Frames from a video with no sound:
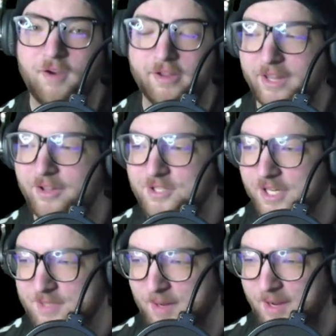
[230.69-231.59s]
that looks like it's
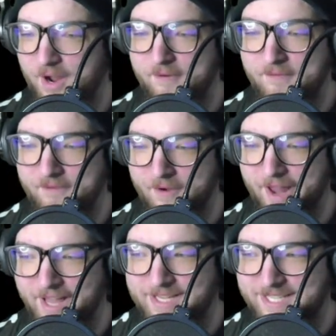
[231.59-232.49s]
going to be a
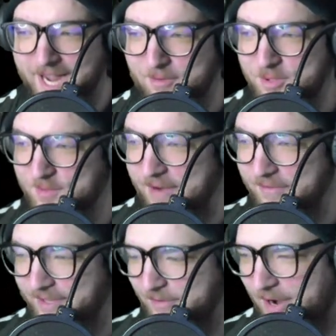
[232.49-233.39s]
fun-ass time just with
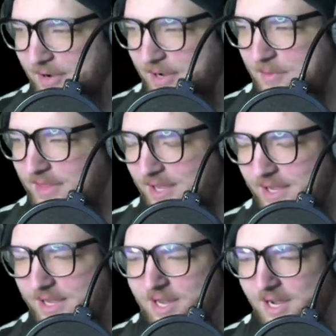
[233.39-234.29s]
everything around it with the
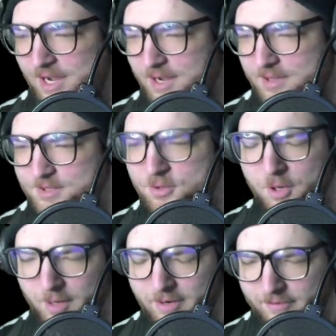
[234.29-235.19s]
Sigourney
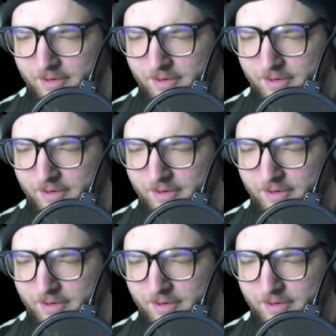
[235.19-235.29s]
Weaver.